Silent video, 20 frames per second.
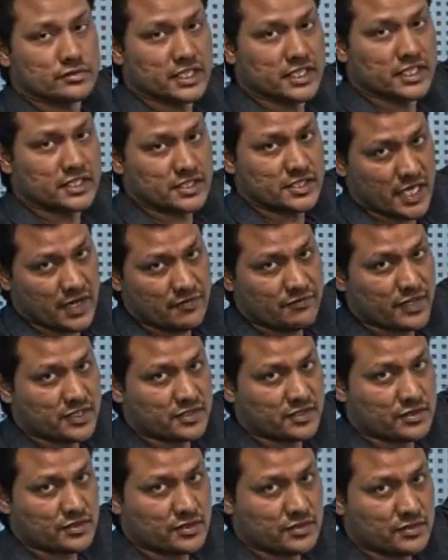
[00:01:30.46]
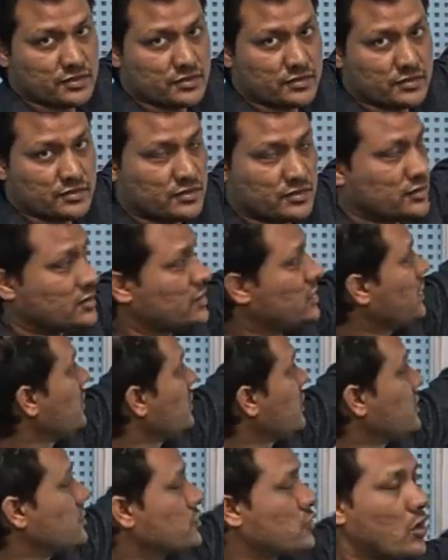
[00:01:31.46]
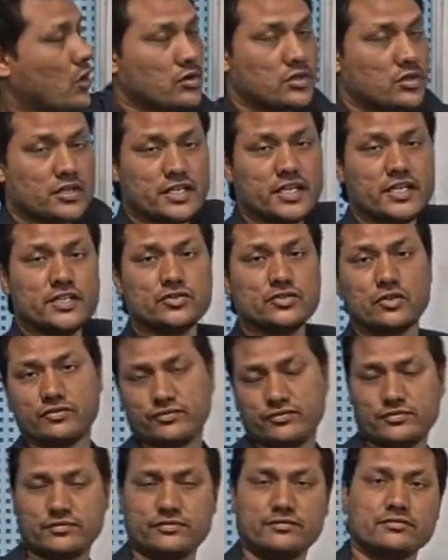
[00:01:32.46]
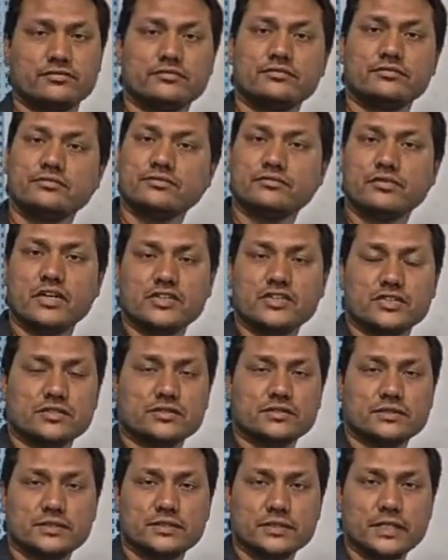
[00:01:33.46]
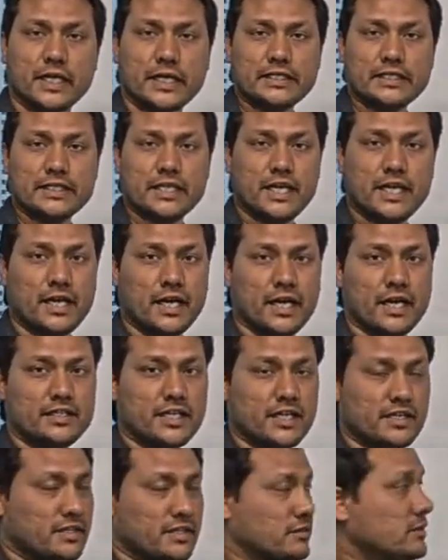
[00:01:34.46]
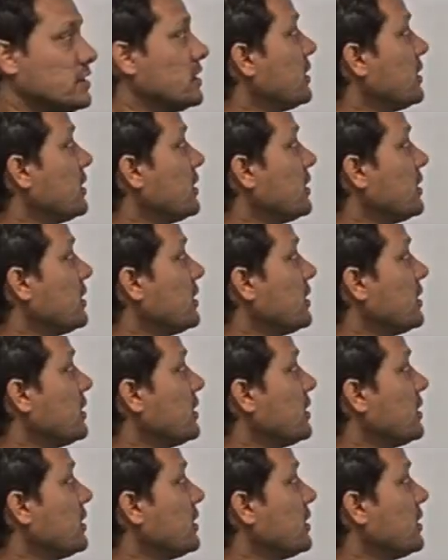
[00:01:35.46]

that is fx, that is called the range of function, right, and that